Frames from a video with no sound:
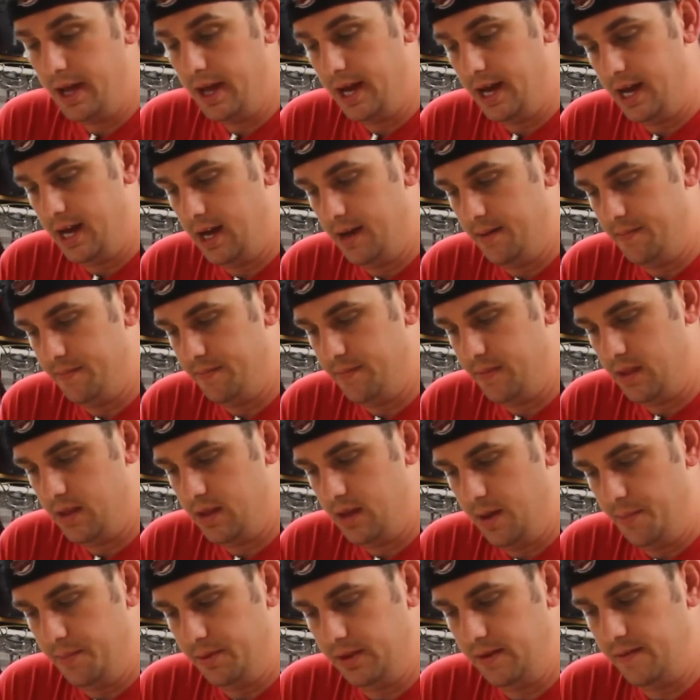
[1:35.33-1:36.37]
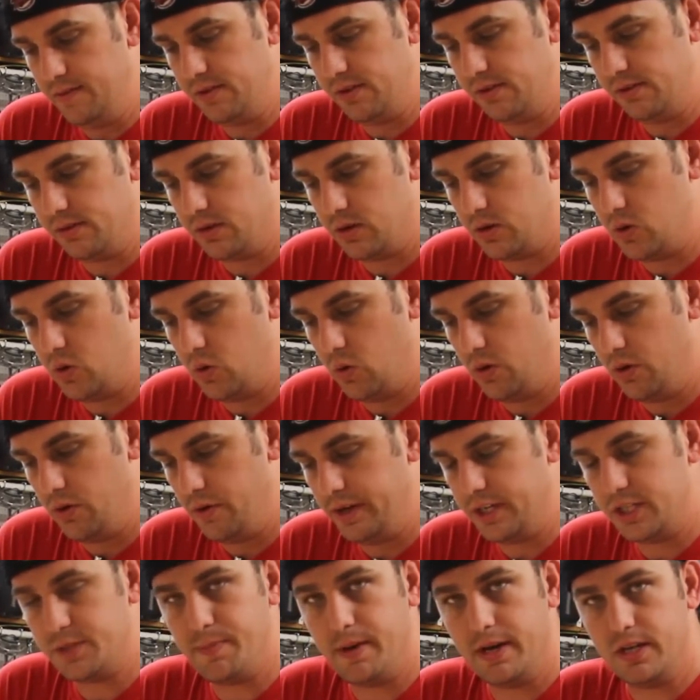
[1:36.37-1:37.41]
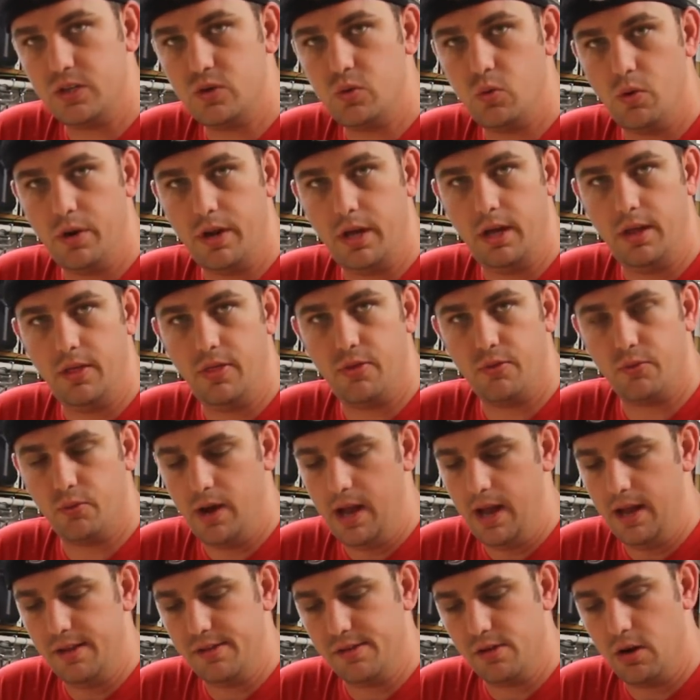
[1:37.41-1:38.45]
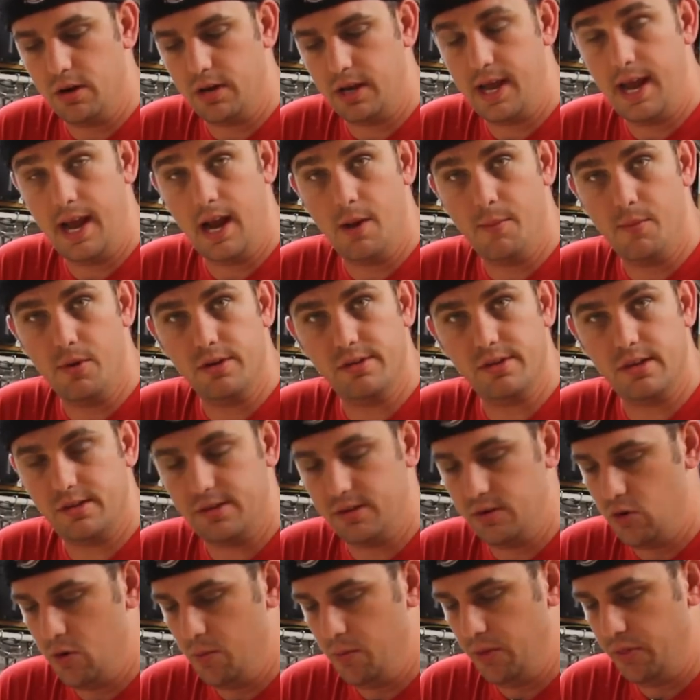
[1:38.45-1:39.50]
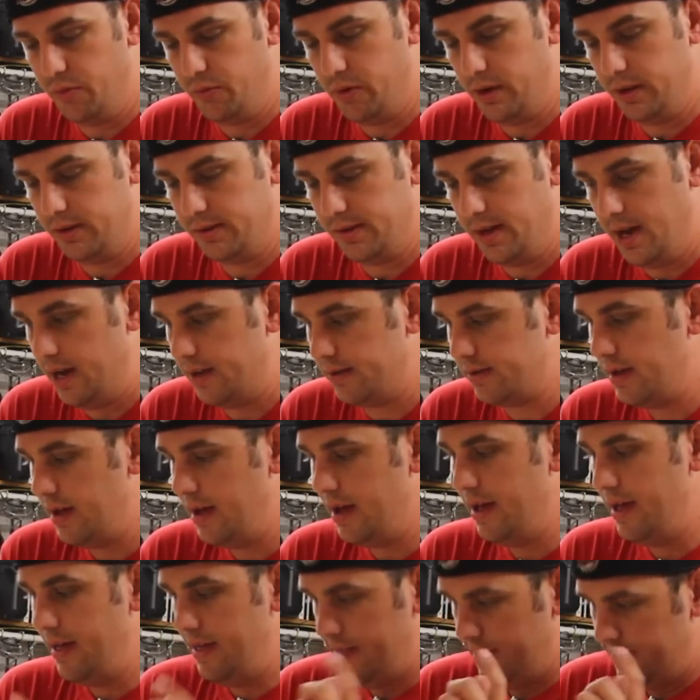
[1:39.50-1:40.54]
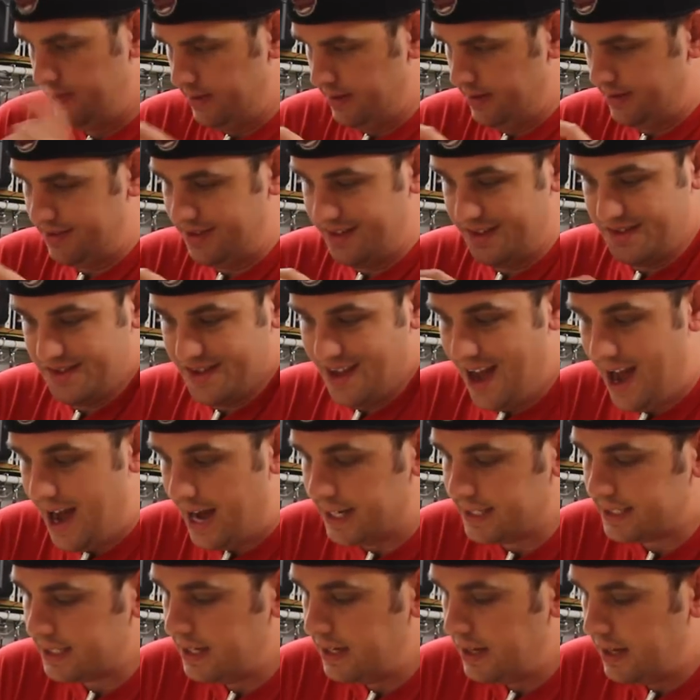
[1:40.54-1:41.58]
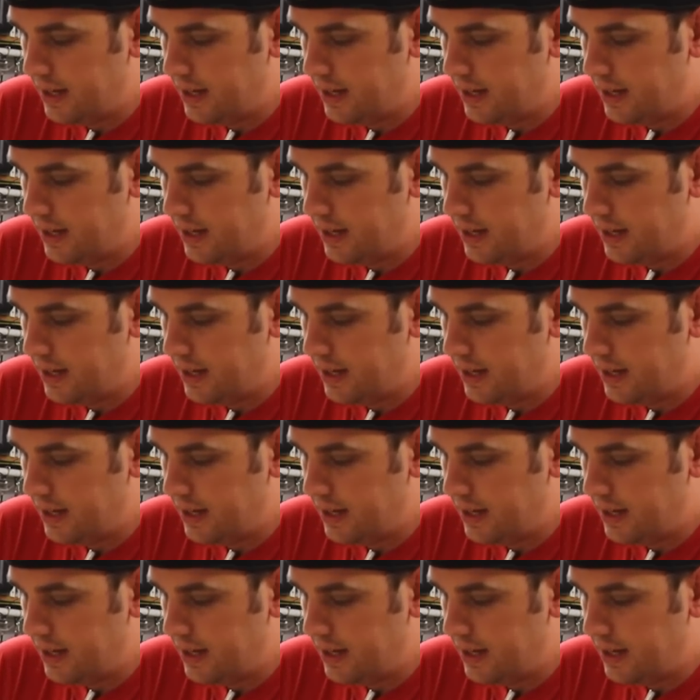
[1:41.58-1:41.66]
I believe these are 1/4 inch by 20 threads on cameras. That's the normal thread size. This is not.